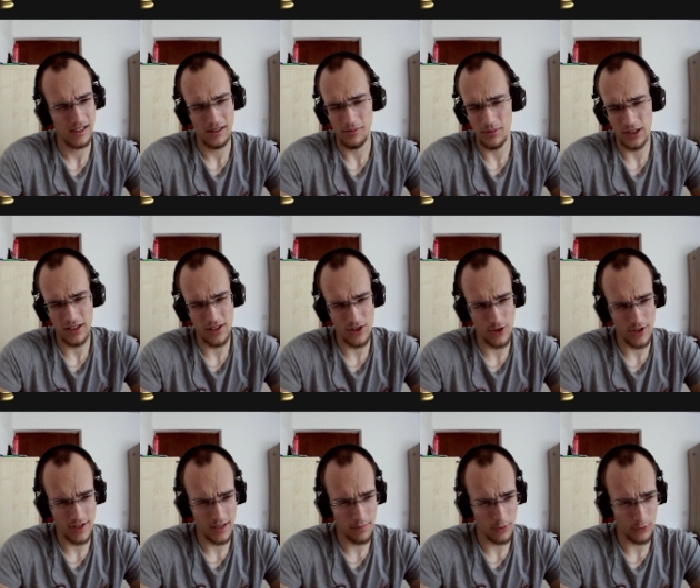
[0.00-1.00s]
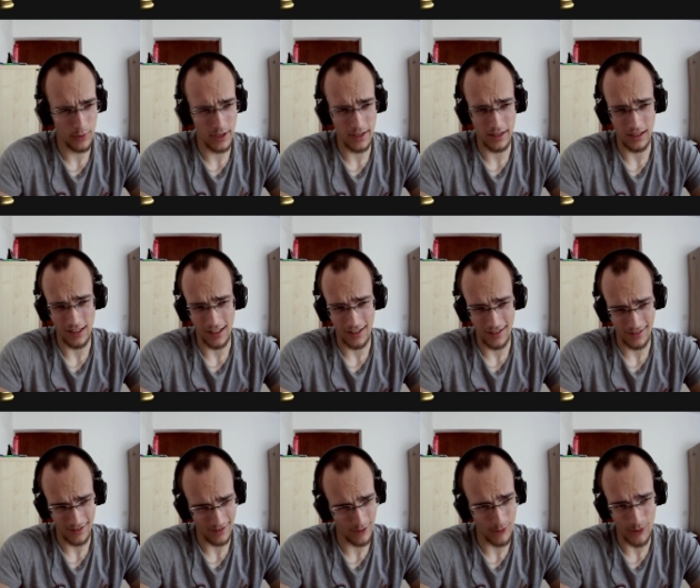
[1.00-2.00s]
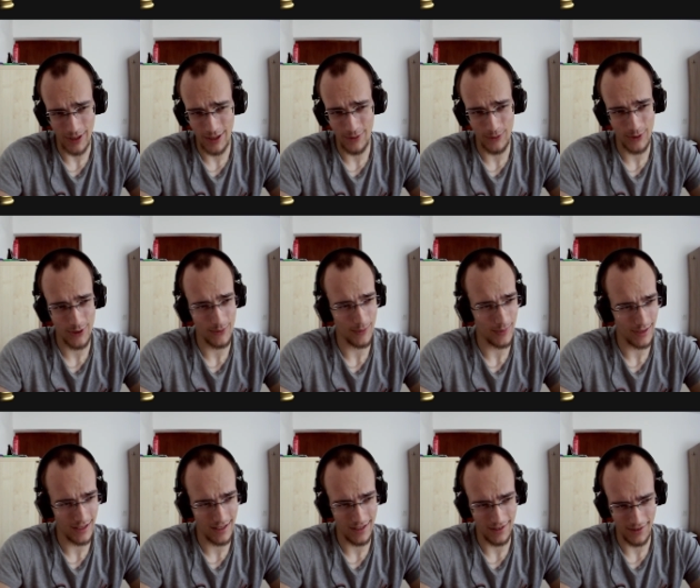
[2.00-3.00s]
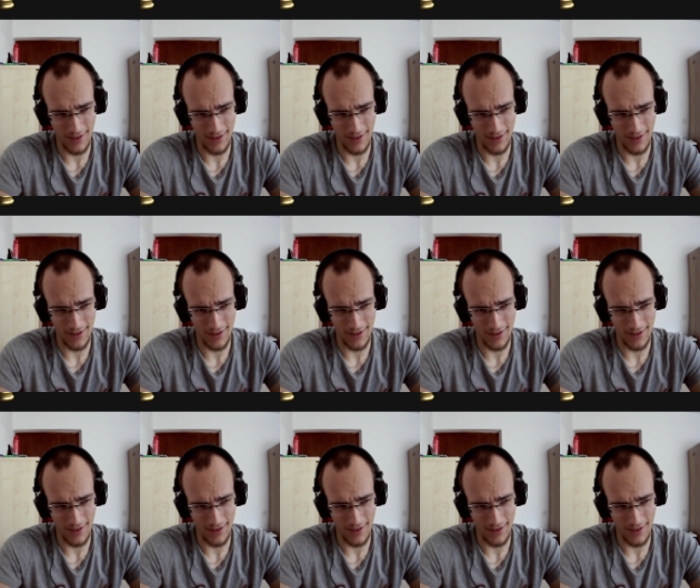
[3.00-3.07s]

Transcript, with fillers: but this just seems weird. Like, why would you play